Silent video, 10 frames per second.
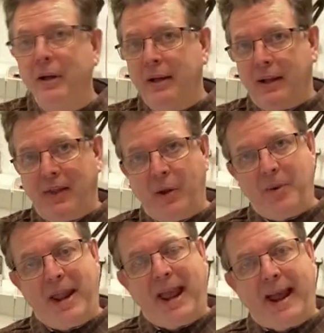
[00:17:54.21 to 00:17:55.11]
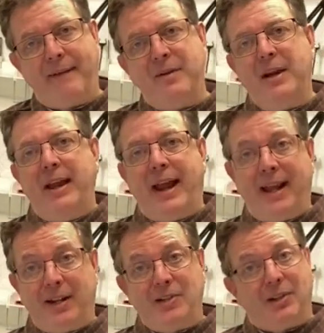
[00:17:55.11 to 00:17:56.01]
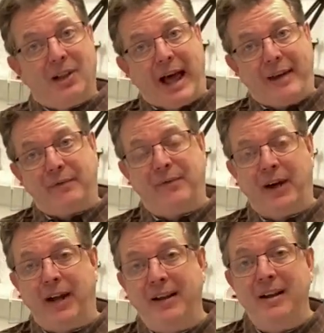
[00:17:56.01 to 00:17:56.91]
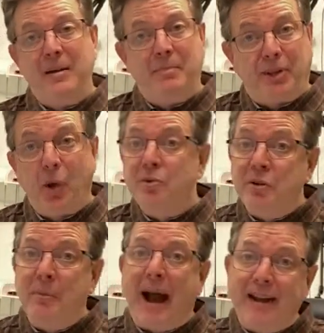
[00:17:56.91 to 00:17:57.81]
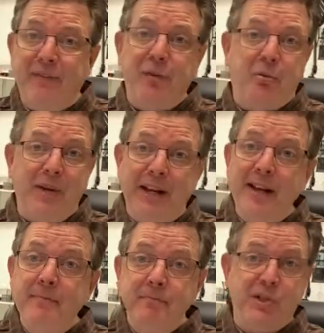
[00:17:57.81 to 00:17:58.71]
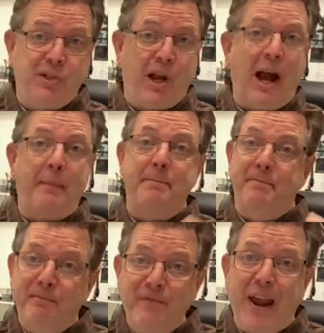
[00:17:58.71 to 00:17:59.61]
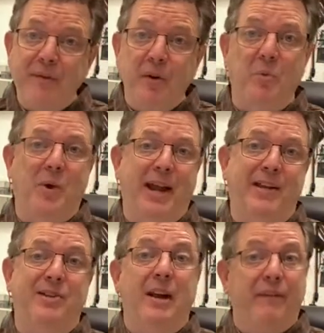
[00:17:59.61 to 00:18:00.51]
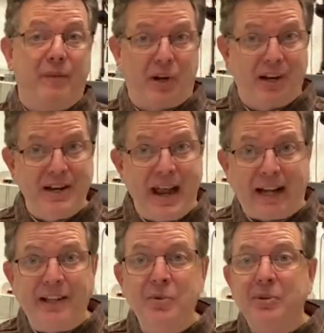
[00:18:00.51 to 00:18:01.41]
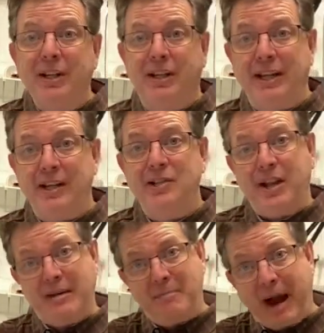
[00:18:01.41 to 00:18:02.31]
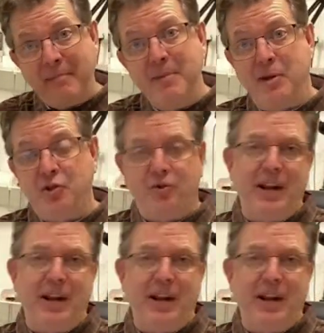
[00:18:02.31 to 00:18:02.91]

that we have, and it's a lot of fun. But those are my 3 top favorite ways for connecting with the kids in my ministry